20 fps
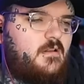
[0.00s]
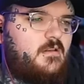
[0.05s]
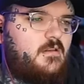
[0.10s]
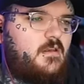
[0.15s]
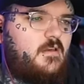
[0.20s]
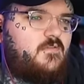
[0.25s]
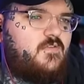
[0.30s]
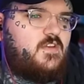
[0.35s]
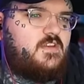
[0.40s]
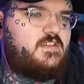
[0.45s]

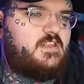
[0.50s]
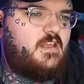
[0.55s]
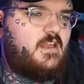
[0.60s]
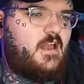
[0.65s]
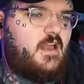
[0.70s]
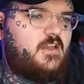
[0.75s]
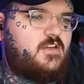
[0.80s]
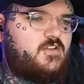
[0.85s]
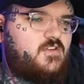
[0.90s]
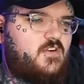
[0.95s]
If this thing
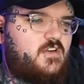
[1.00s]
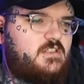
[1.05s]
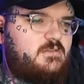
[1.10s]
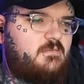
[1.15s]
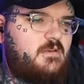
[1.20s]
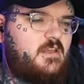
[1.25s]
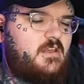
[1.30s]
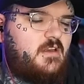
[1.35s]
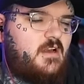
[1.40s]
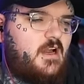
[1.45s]
ice shards
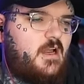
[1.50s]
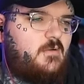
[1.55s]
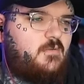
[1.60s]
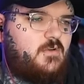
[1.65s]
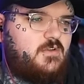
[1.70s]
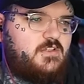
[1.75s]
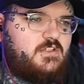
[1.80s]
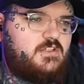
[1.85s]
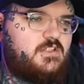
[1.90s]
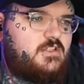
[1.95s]
me, I will
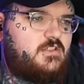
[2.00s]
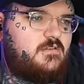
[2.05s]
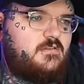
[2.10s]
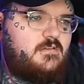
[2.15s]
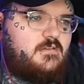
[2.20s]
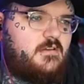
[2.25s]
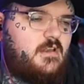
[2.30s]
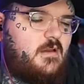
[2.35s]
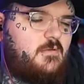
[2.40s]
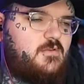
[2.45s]
just
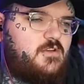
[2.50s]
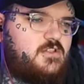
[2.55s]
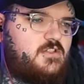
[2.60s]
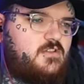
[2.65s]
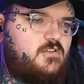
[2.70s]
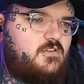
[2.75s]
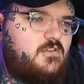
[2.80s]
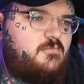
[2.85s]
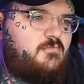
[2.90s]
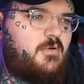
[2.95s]
I will just
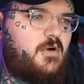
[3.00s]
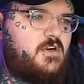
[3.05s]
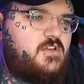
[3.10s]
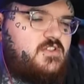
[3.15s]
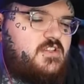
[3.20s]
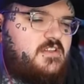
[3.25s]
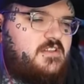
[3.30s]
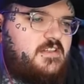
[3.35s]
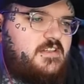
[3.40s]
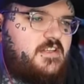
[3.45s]
burst
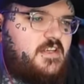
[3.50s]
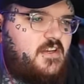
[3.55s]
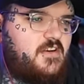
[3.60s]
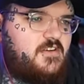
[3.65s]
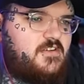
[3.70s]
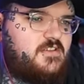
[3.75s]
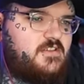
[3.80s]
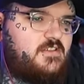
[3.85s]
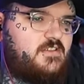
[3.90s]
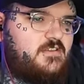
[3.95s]
into
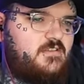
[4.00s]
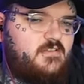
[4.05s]
tears.